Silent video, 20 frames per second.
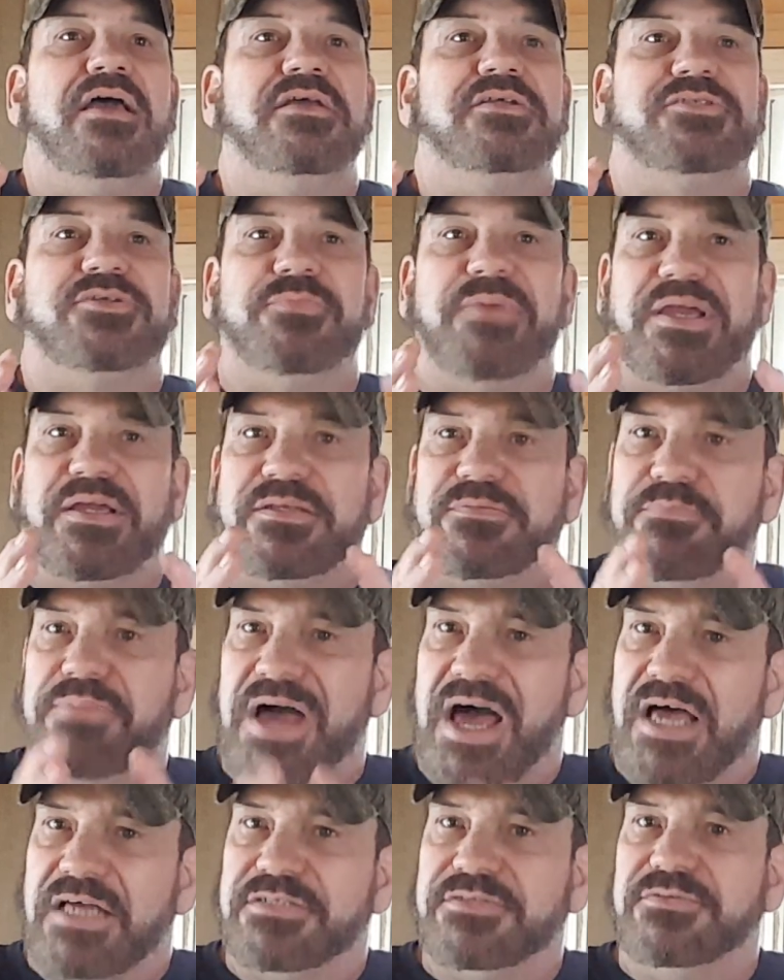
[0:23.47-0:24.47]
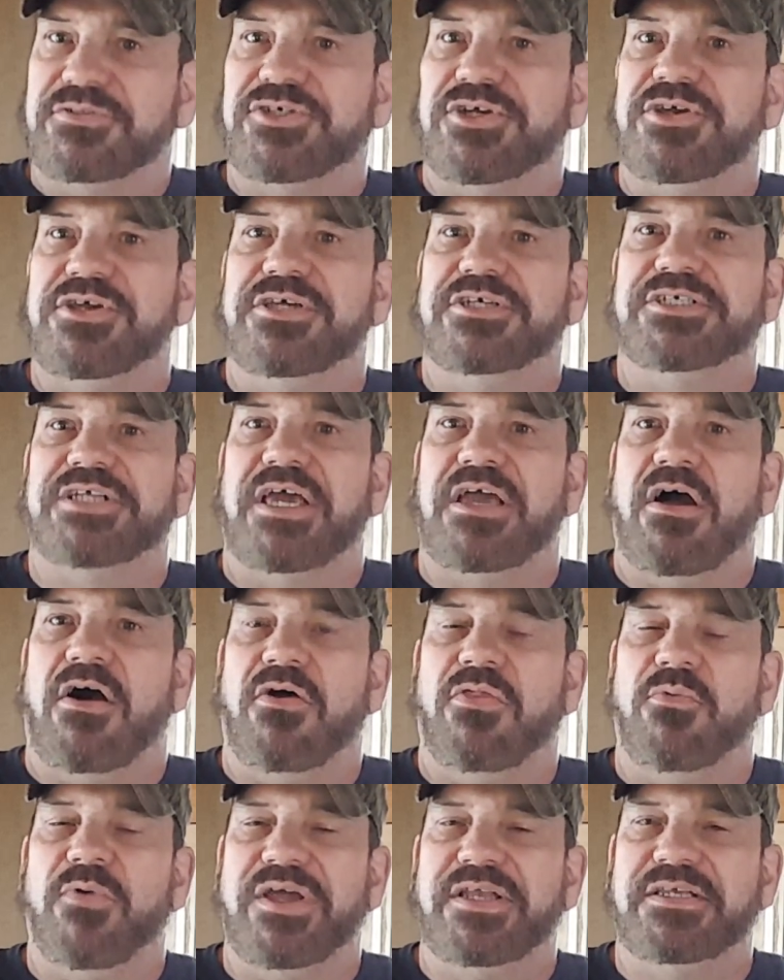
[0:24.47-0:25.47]
So make positive sure you stay
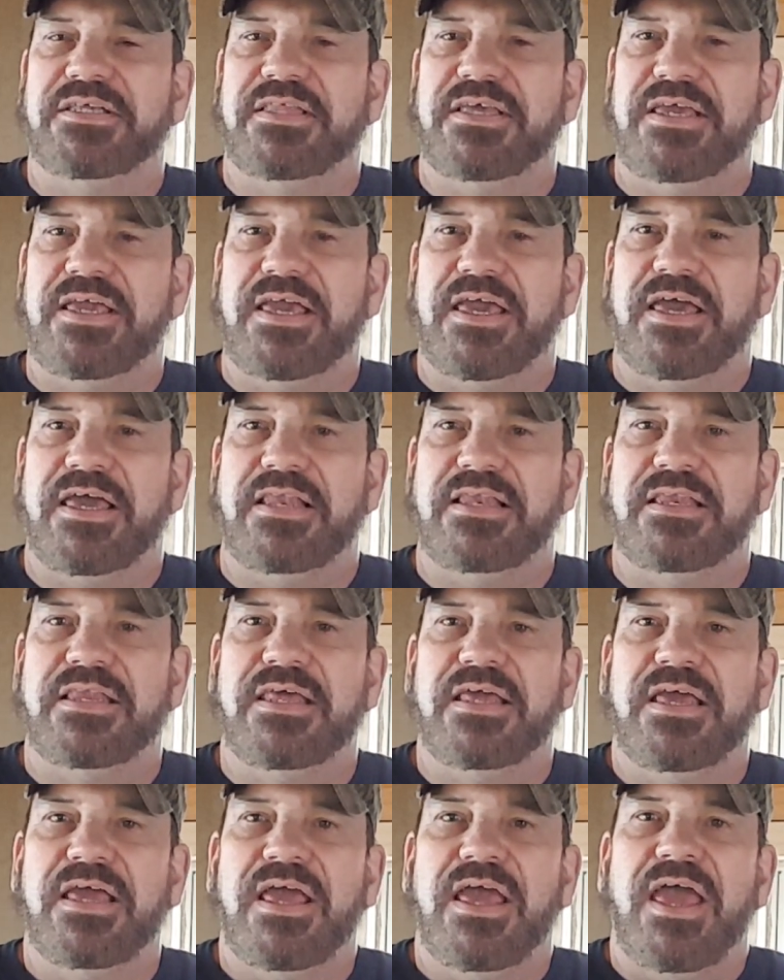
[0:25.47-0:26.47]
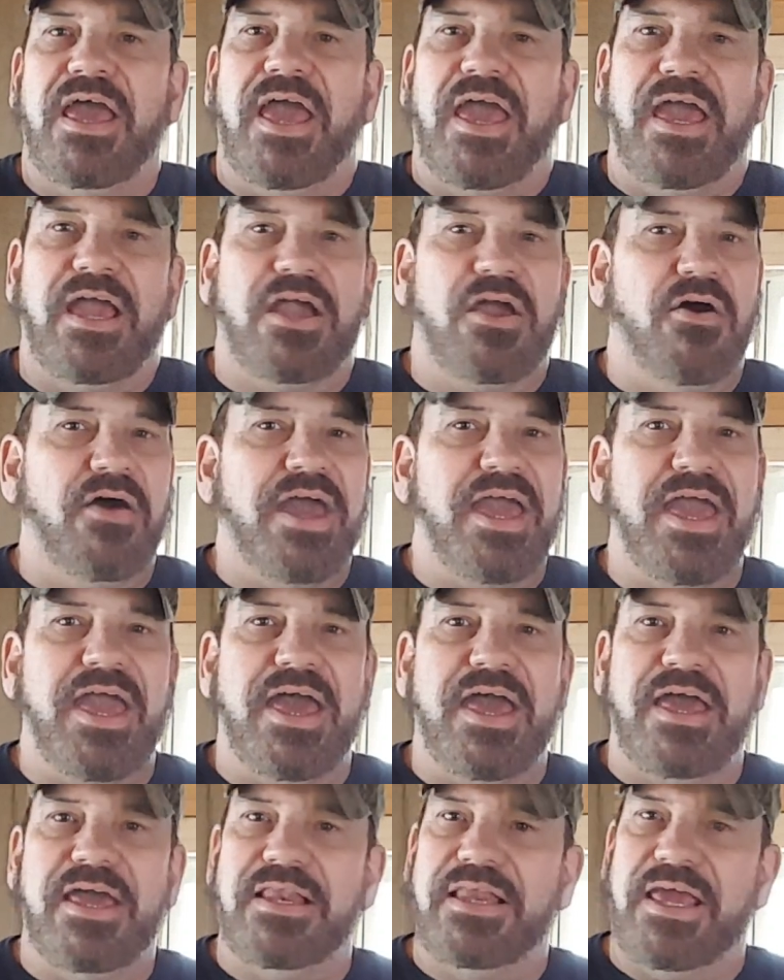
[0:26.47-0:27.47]
all the way to the end and go
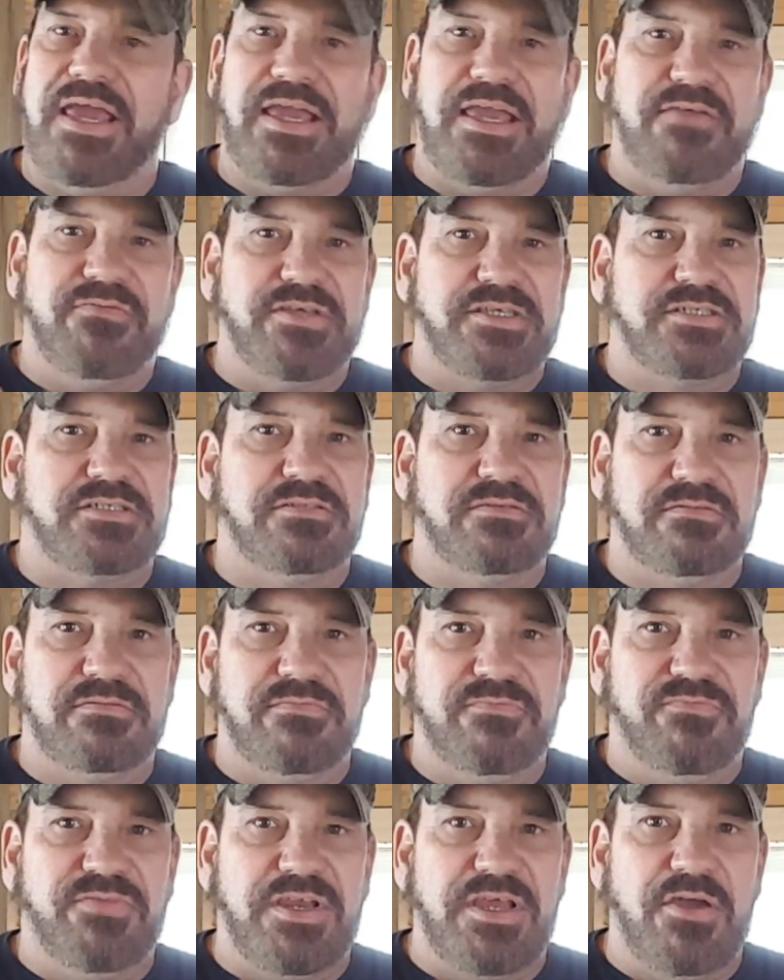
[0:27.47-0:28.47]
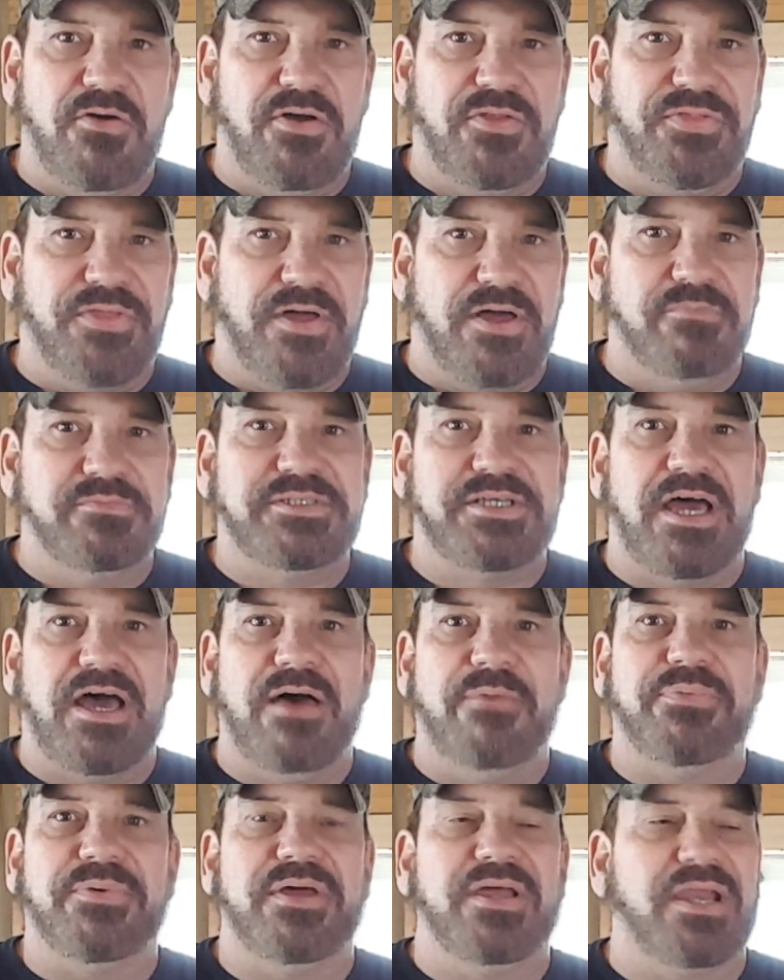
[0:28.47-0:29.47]
ahead and give this video a thumbs
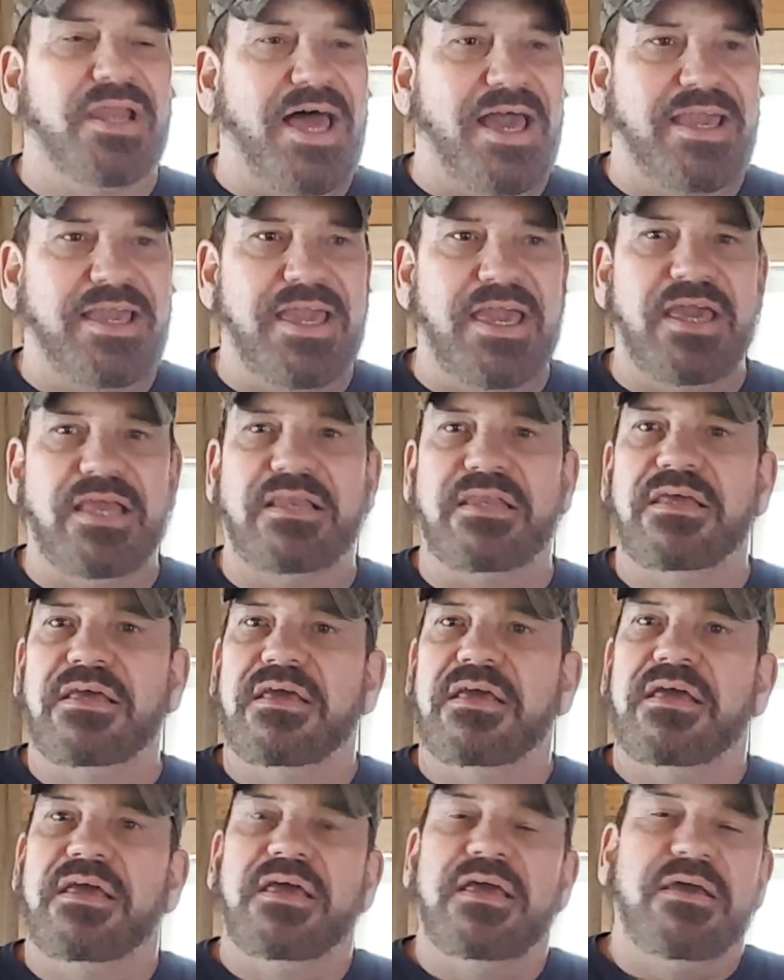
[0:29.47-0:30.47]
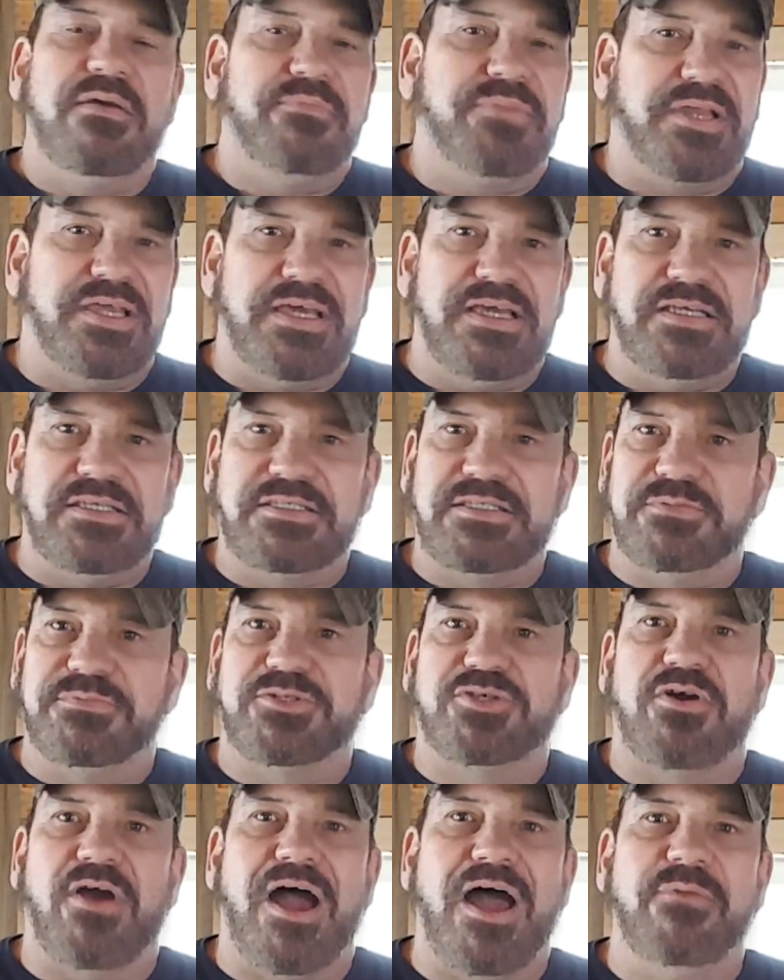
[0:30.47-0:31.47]
up, like it, Please
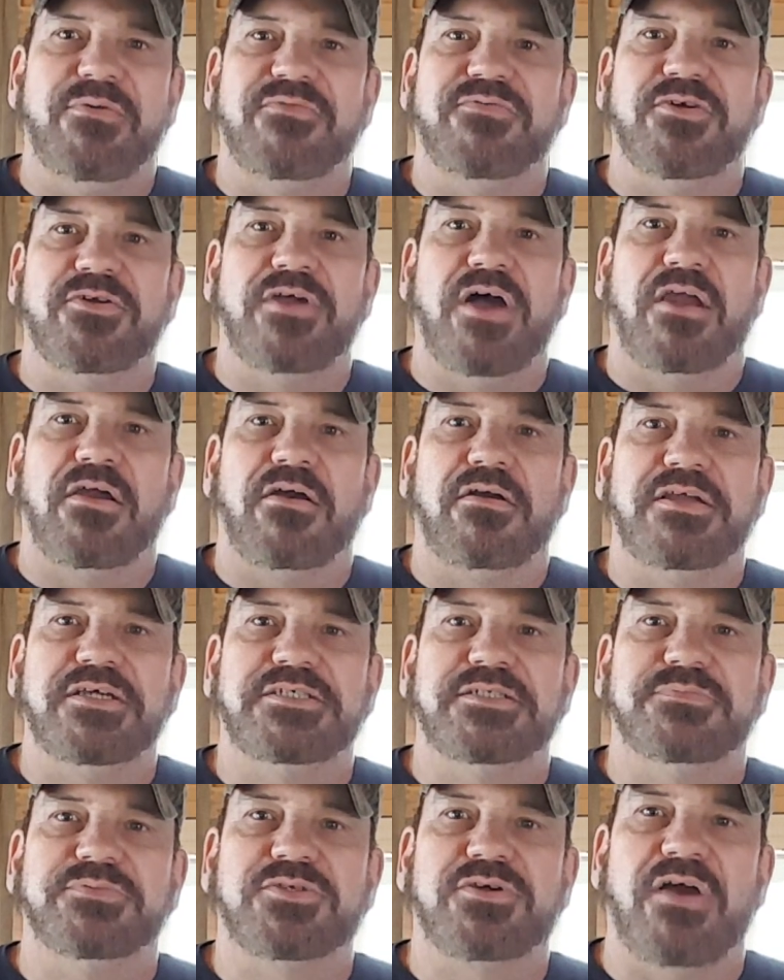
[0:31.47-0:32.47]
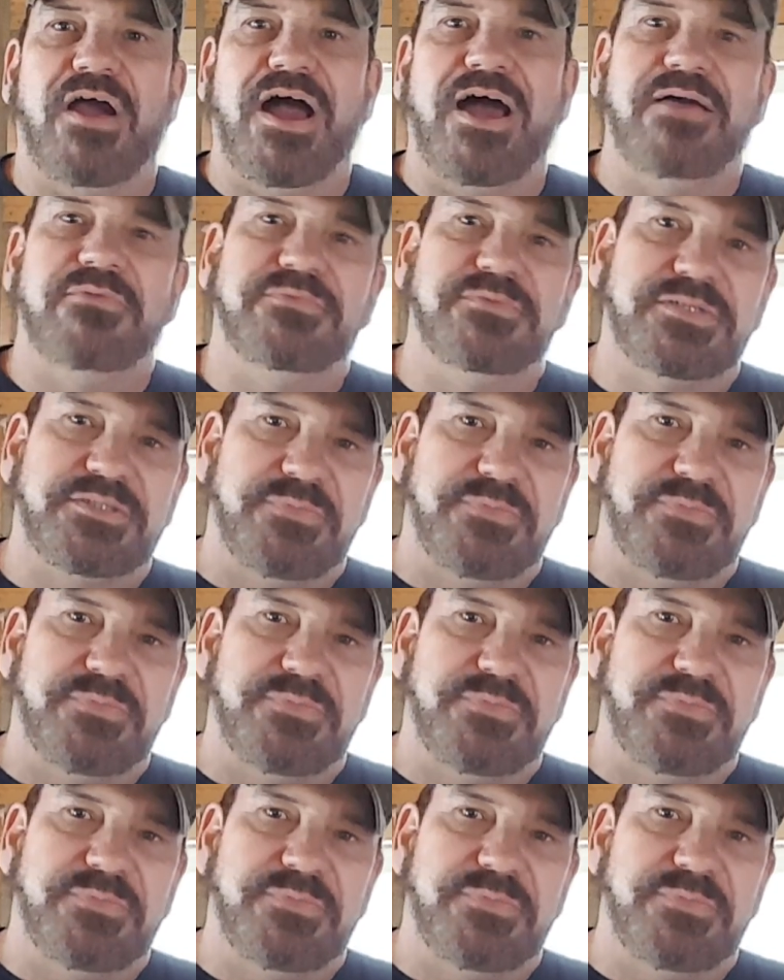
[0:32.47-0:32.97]
subscribe if you're not already subscribed.